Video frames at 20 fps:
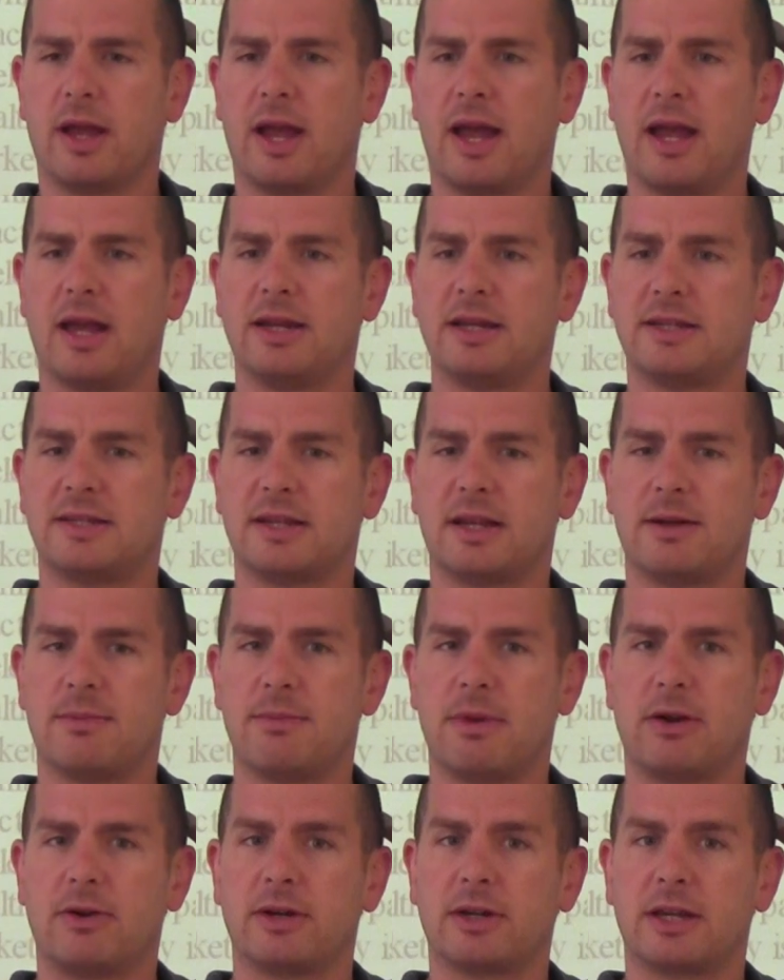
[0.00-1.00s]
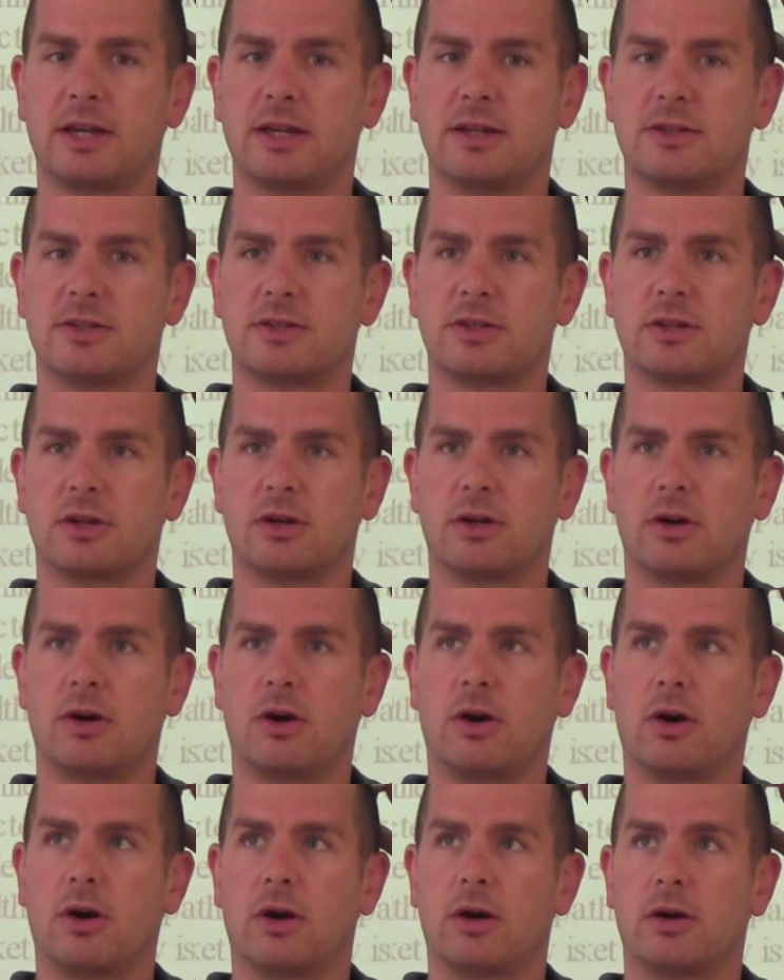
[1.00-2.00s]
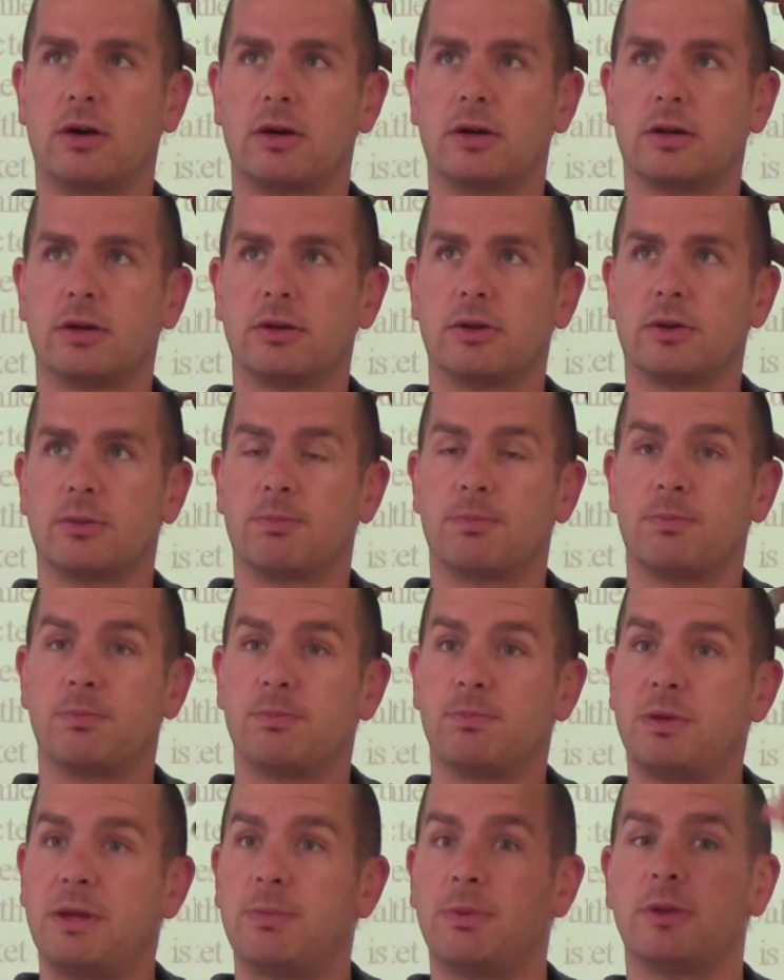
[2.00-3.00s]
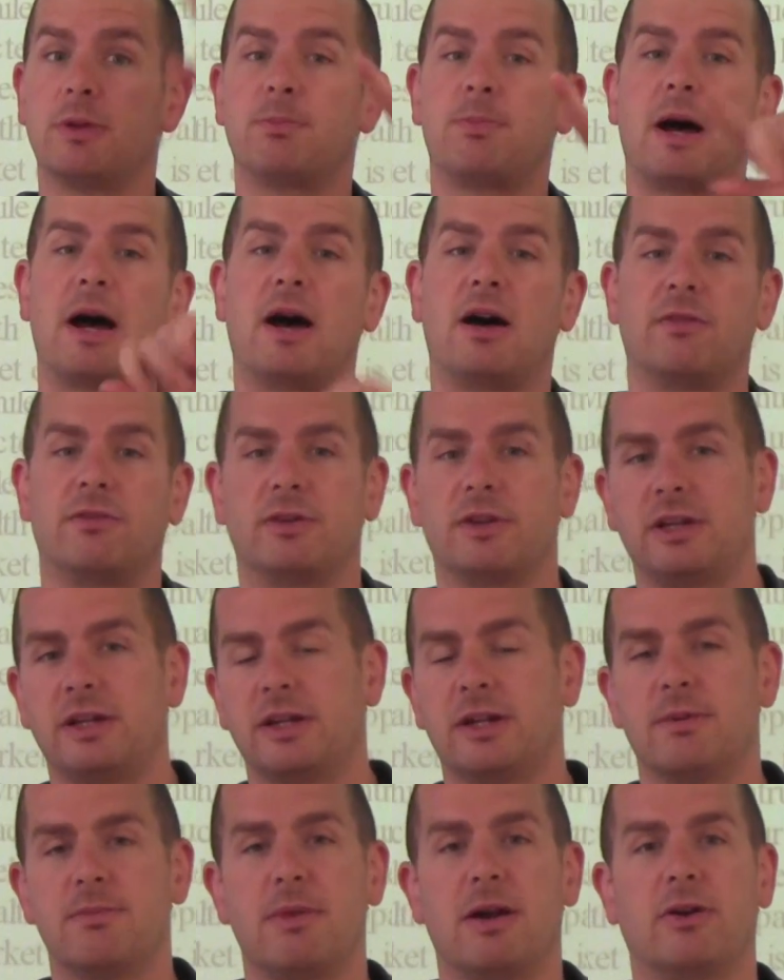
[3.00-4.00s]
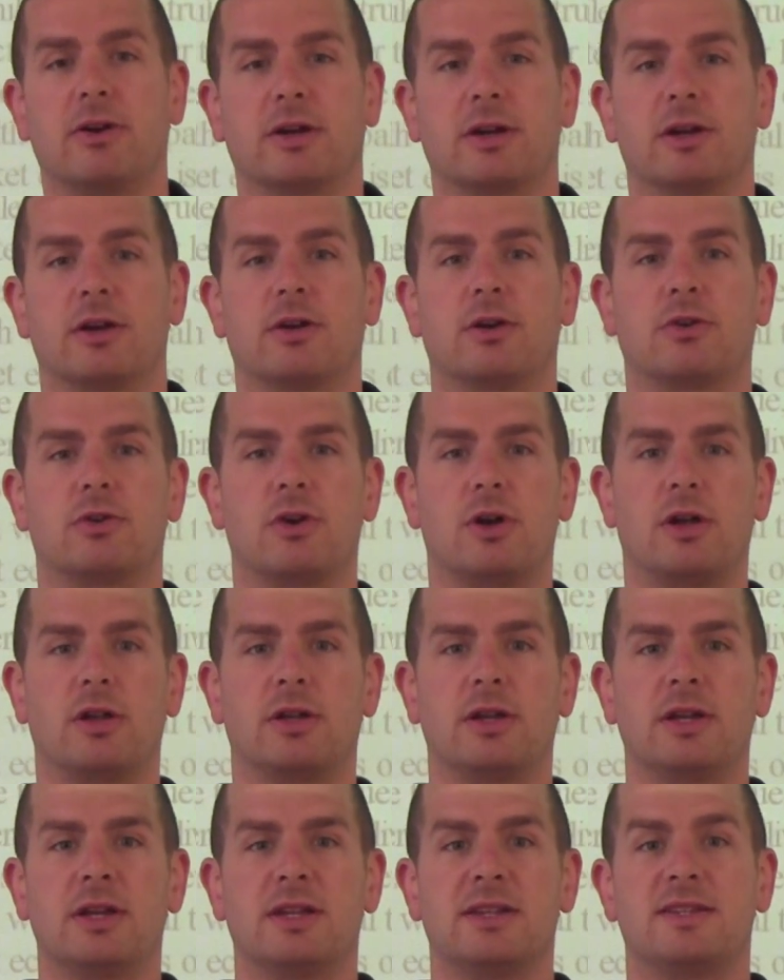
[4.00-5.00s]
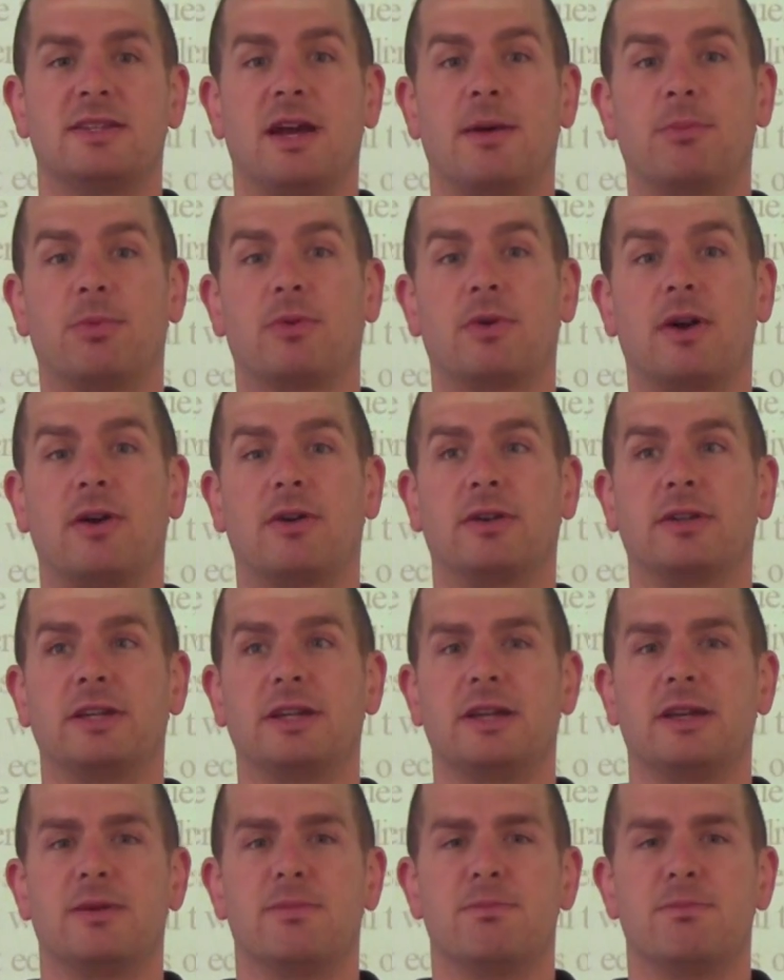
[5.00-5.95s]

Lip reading: and he said Americans or people in poverty in America are all temporarily